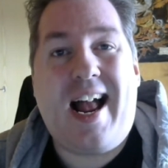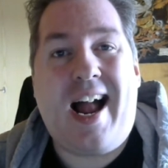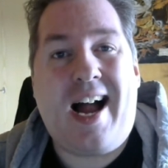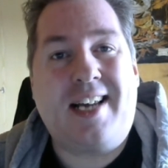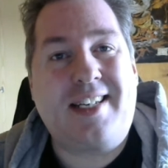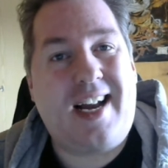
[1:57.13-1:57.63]

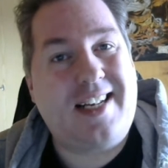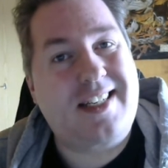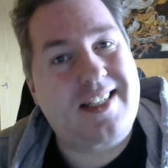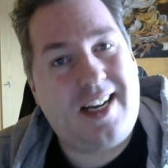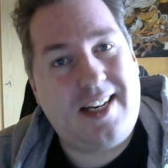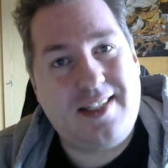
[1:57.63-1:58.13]
And as
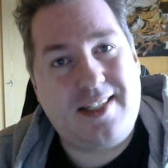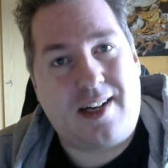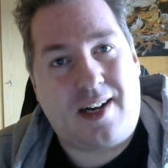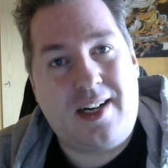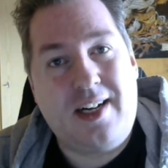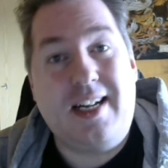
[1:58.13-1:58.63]

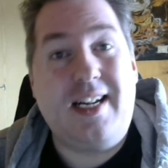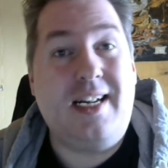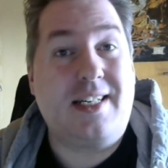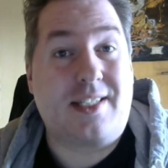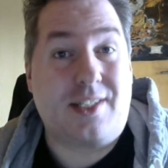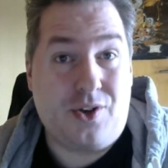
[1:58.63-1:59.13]
Sansa
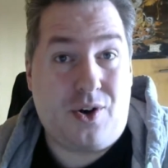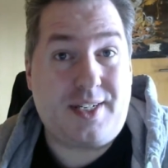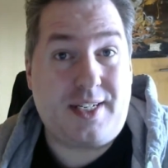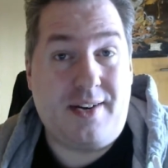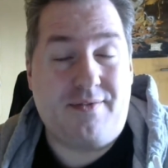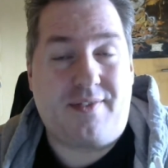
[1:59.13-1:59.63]
is
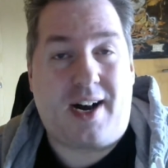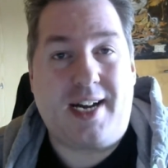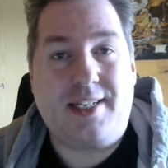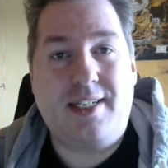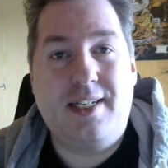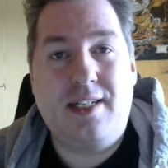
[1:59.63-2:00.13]
not
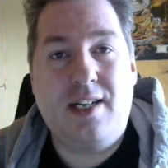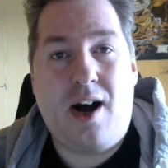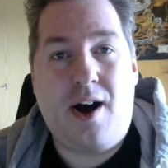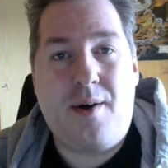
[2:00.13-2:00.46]
invited,